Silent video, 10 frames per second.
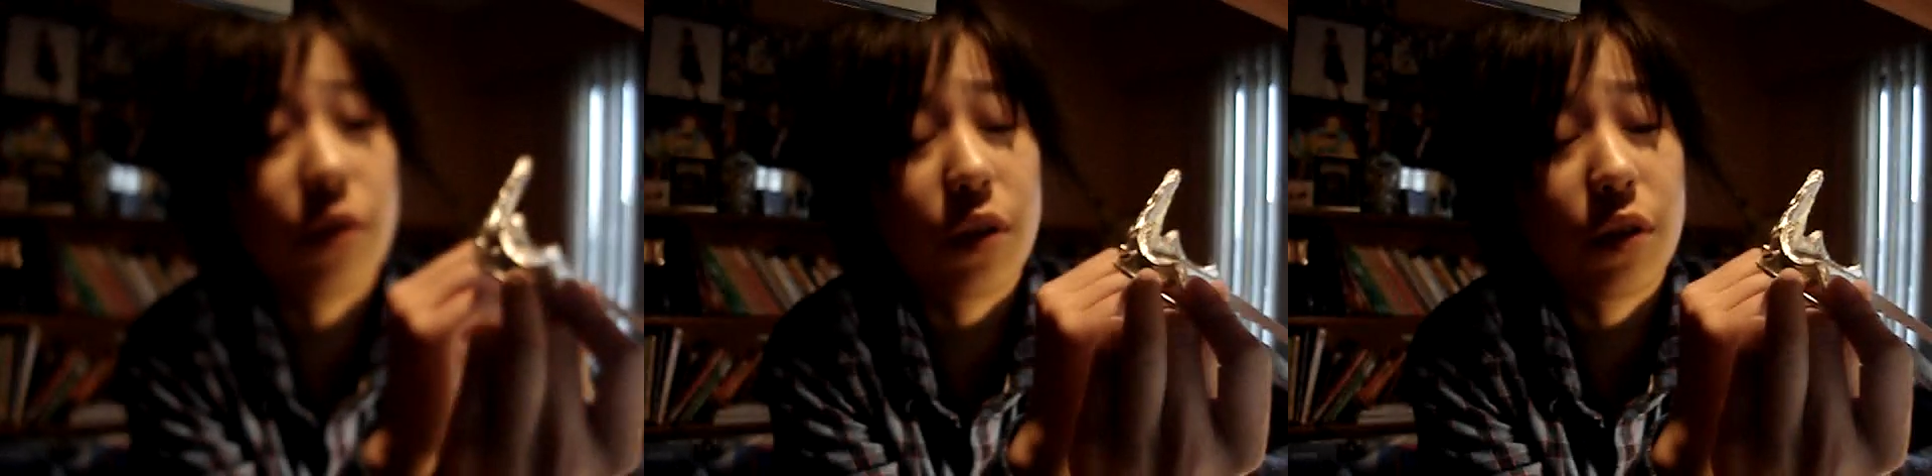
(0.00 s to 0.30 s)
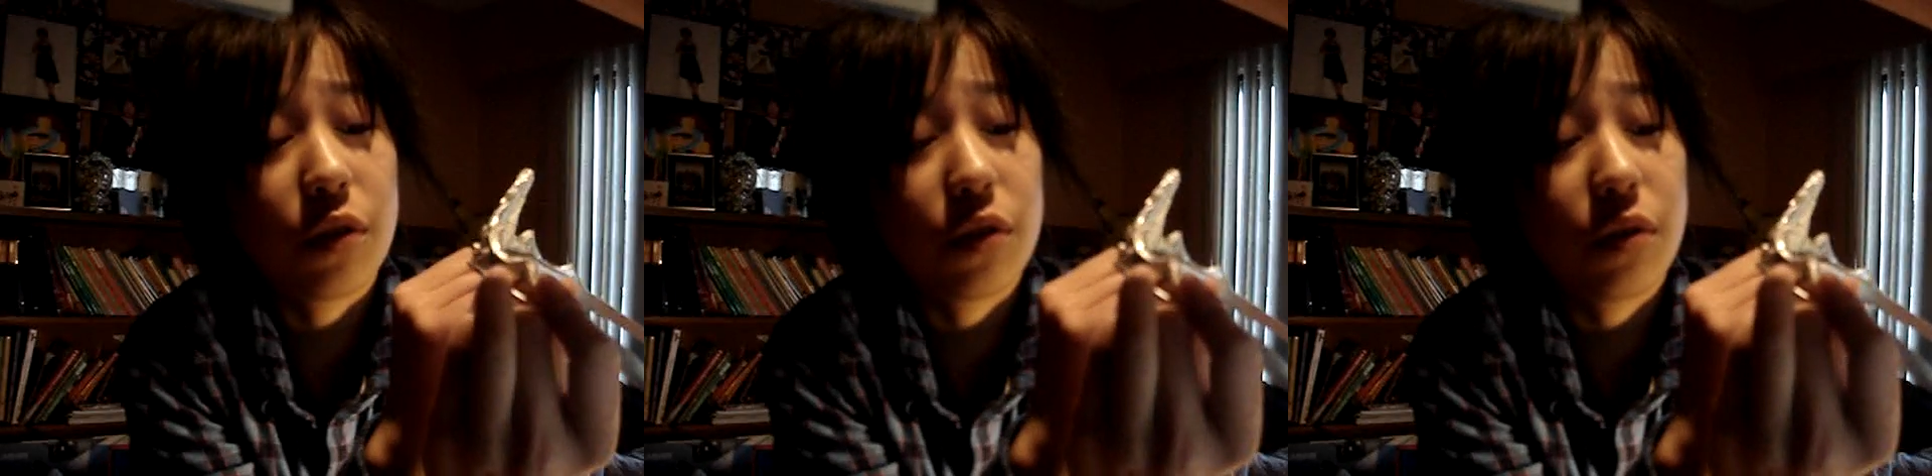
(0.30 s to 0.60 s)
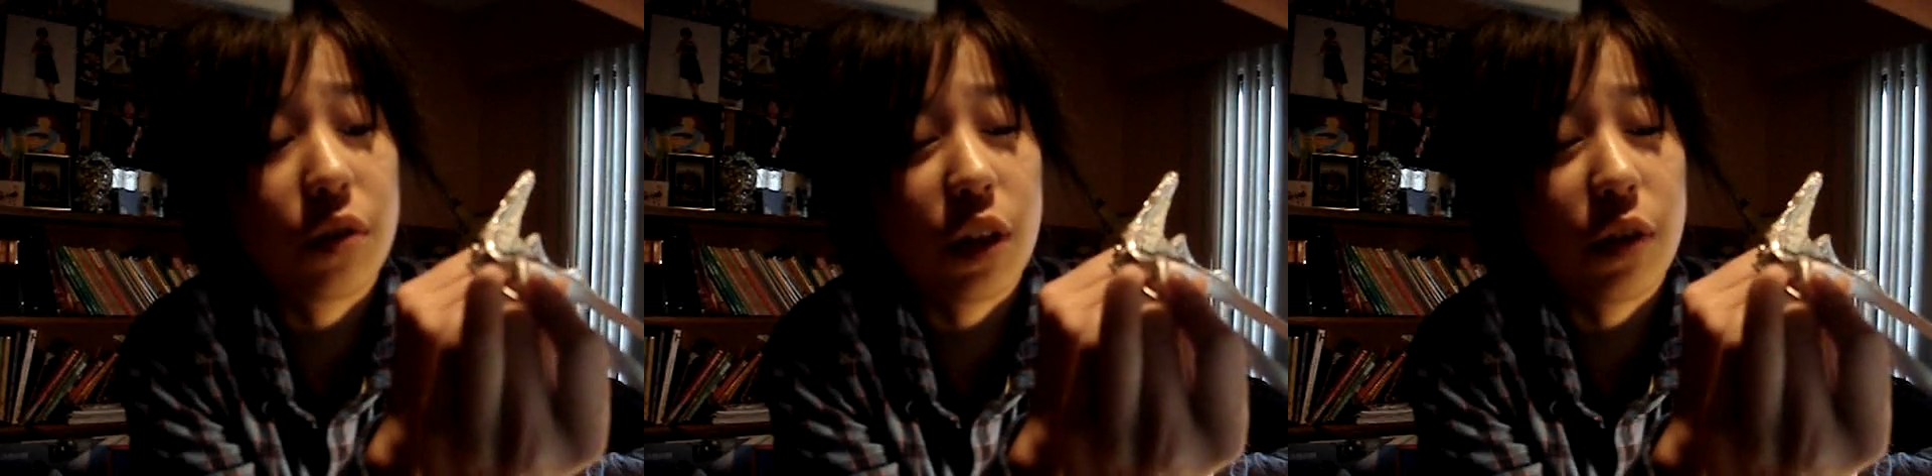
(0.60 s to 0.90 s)
you do a good,
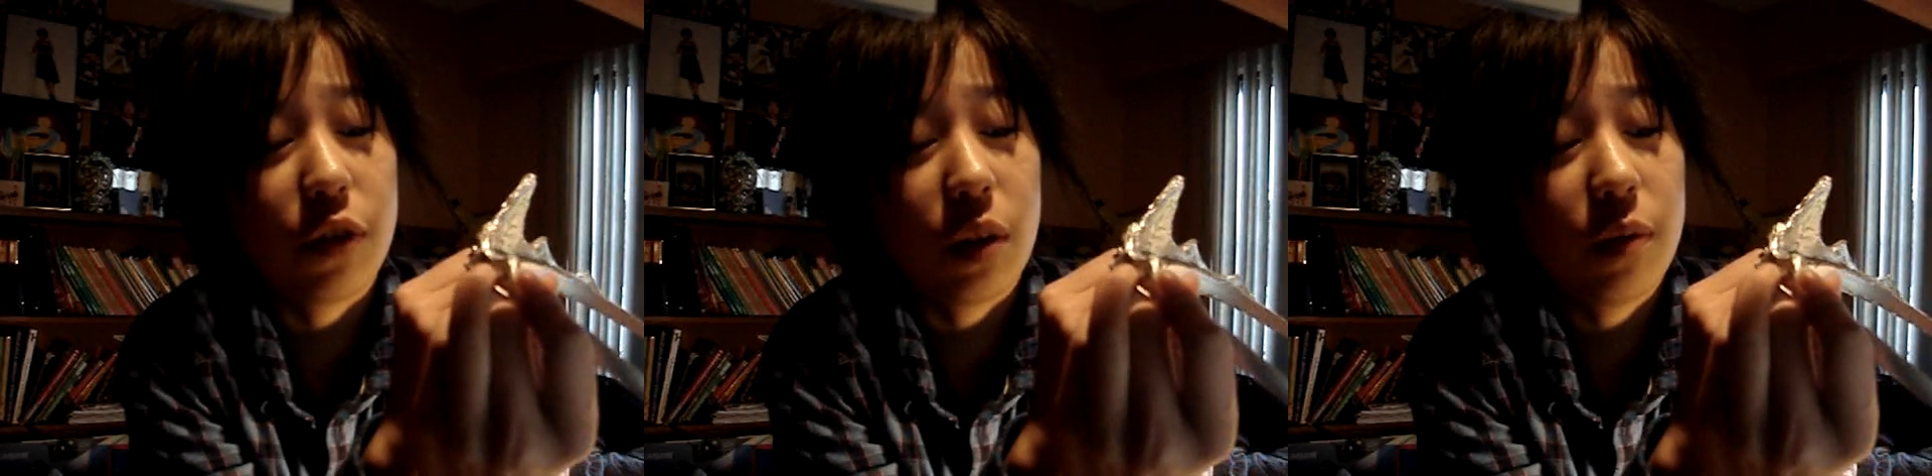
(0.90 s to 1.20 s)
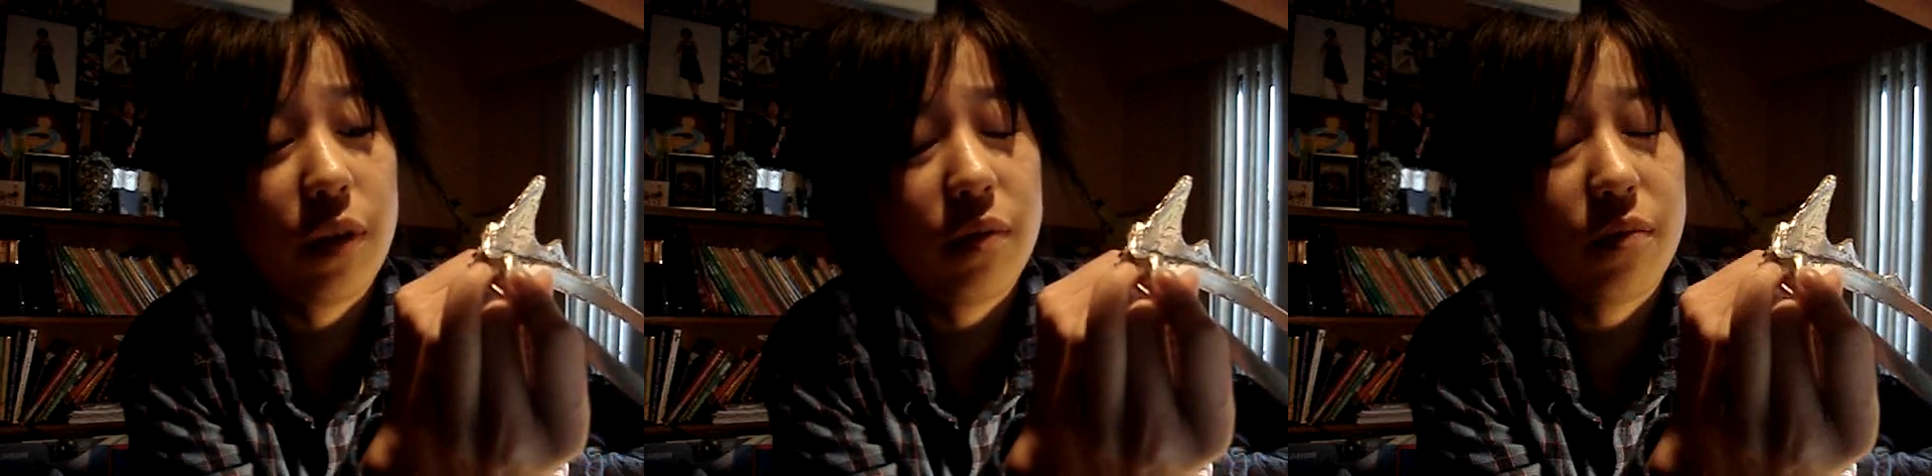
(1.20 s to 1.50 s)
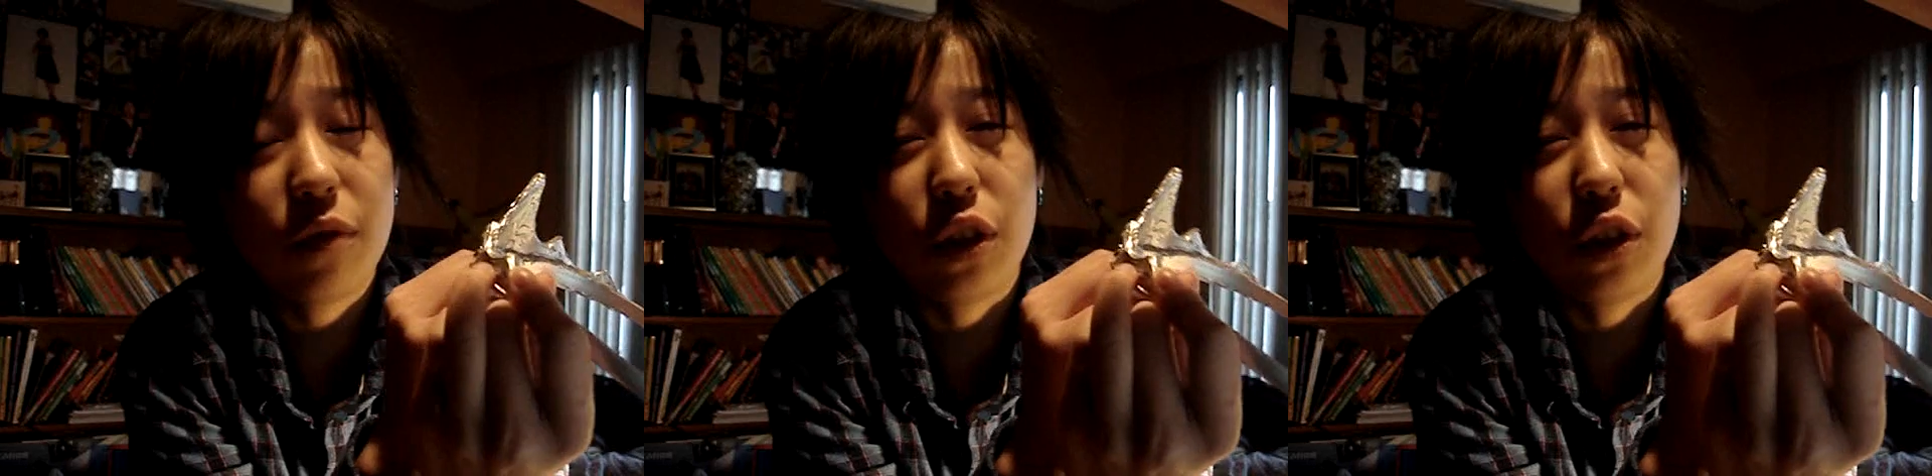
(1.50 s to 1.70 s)
careful job of it,